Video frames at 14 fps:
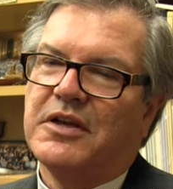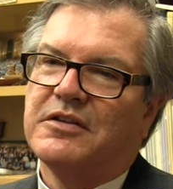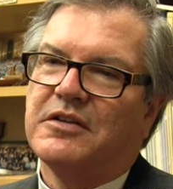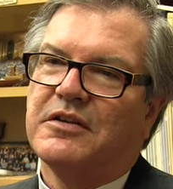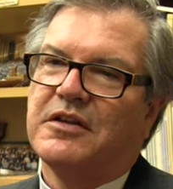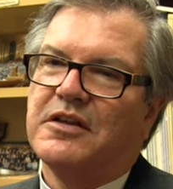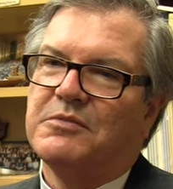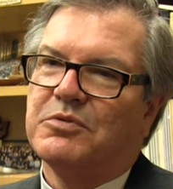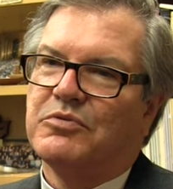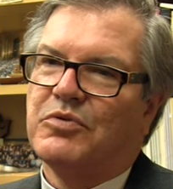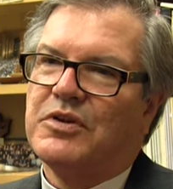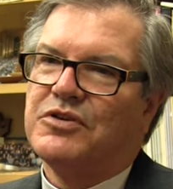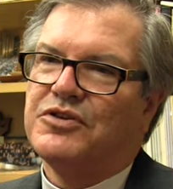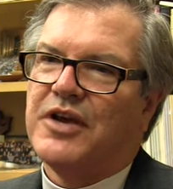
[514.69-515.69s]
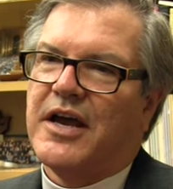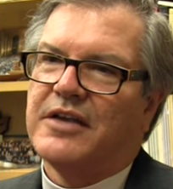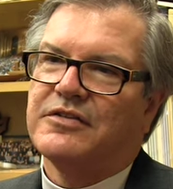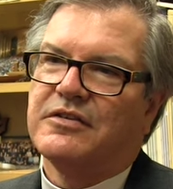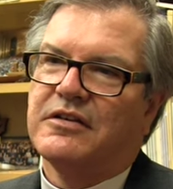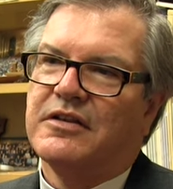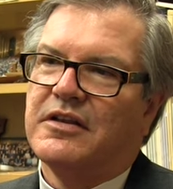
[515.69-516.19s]
entities between
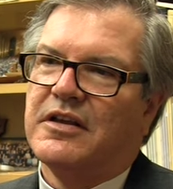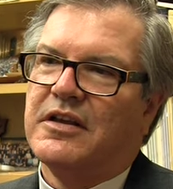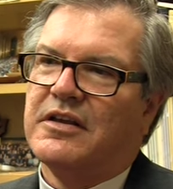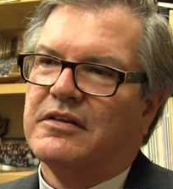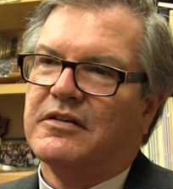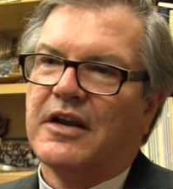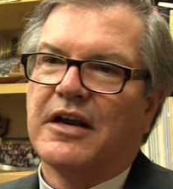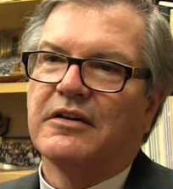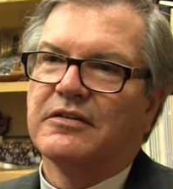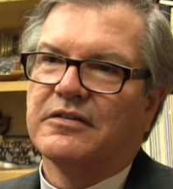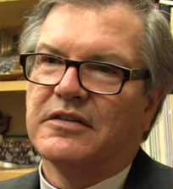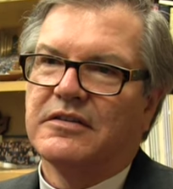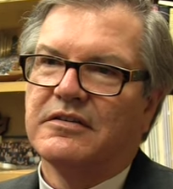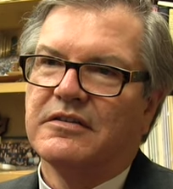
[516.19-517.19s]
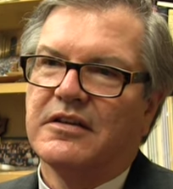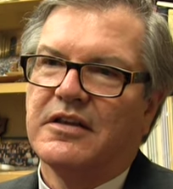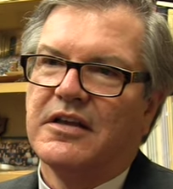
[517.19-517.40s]
Jackson and Carrollton,